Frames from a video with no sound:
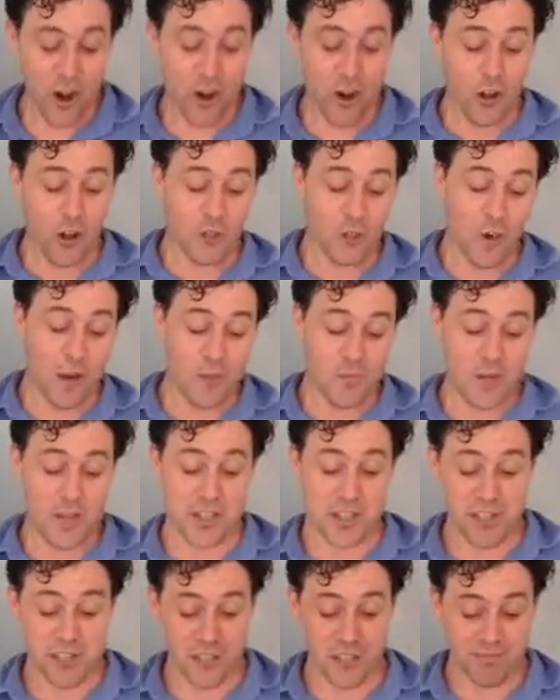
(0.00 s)
All great
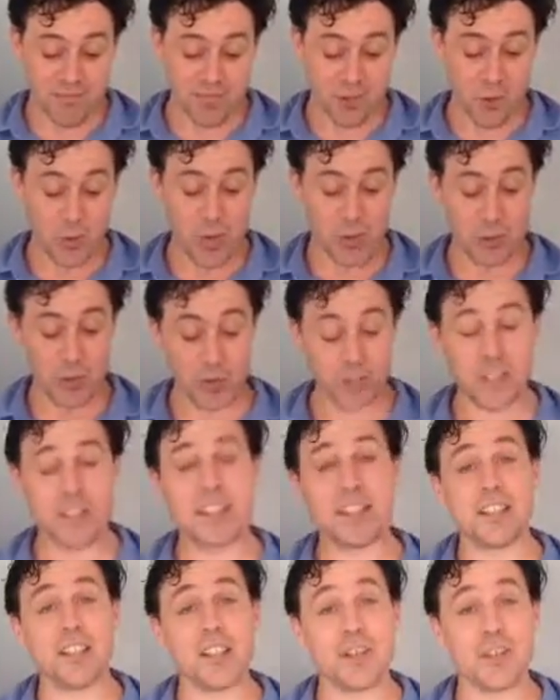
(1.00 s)
reasons to include
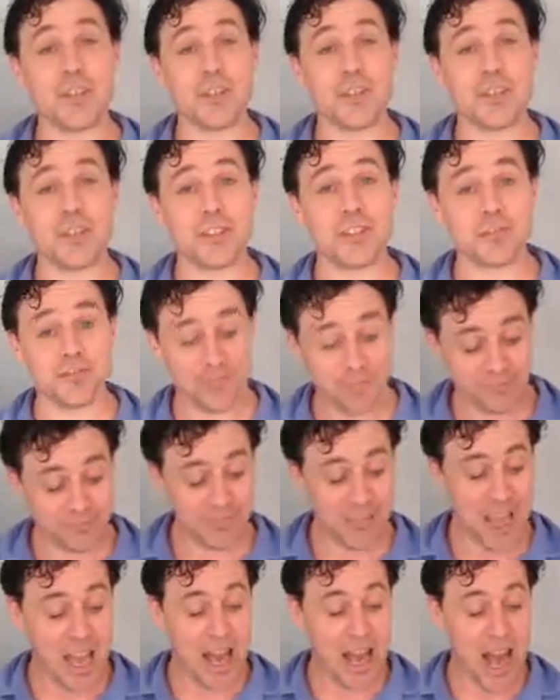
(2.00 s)
Clearfield
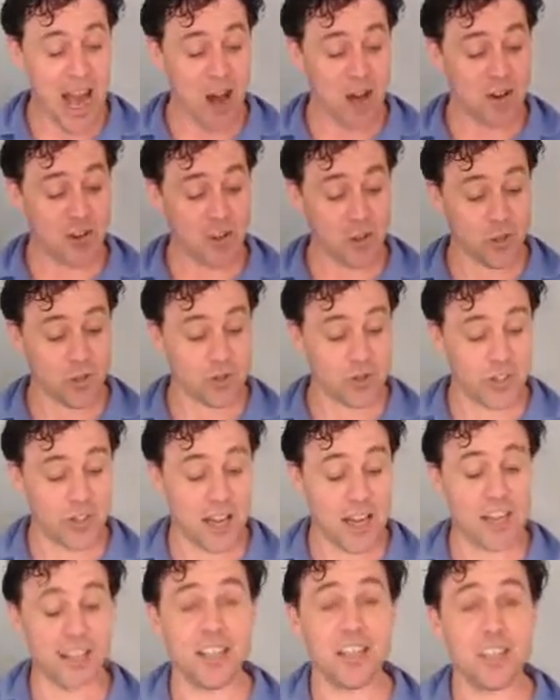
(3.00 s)
and Aris
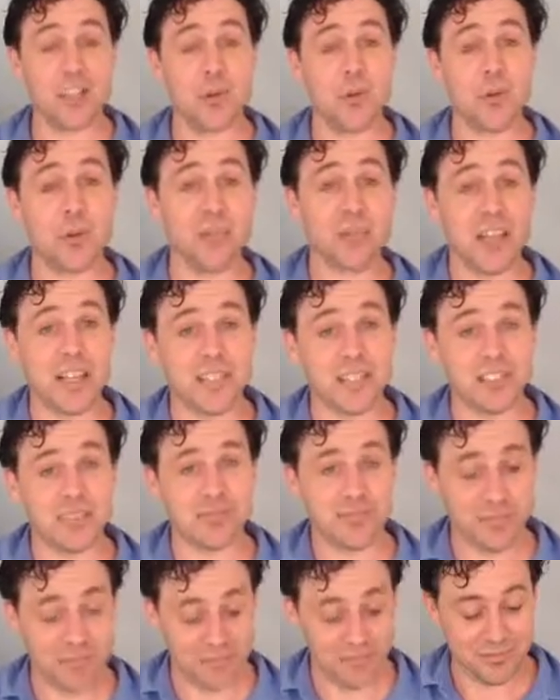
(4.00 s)
herbicide in your rotation
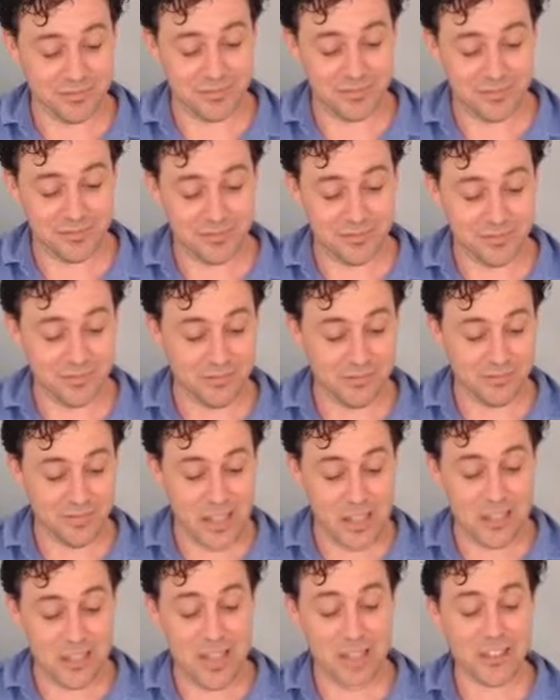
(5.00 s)

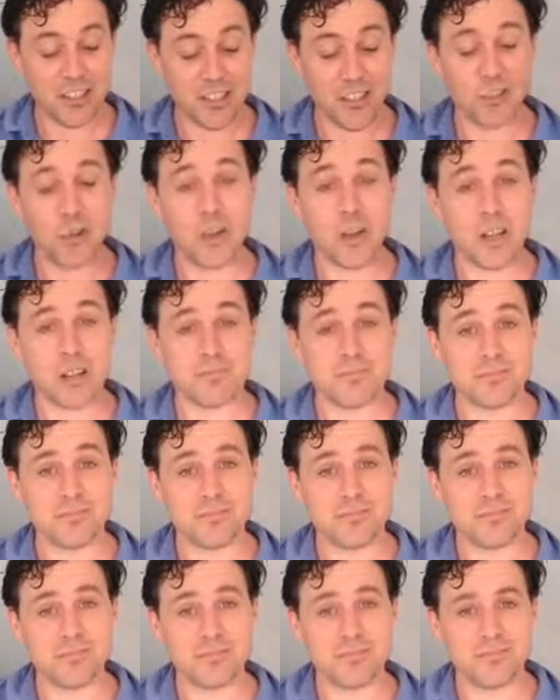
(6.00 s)
and take the canola
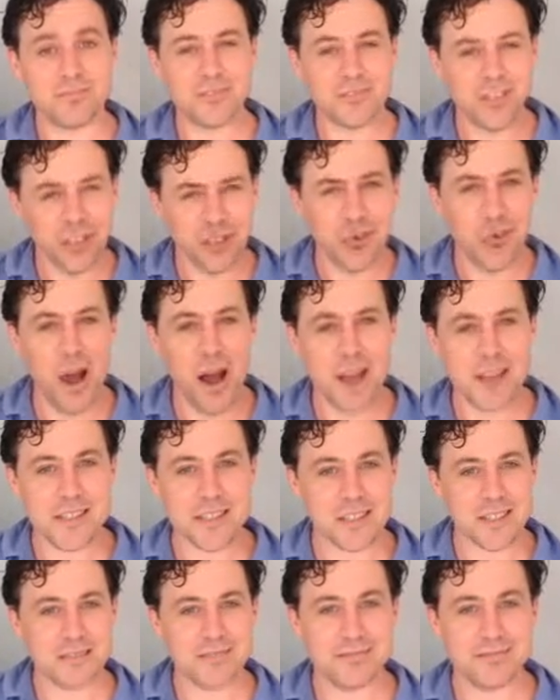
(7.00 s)
to new
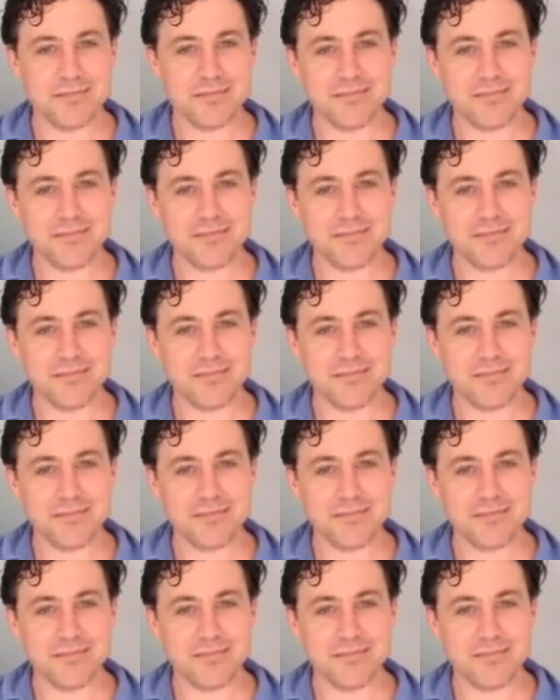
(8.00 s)
heights.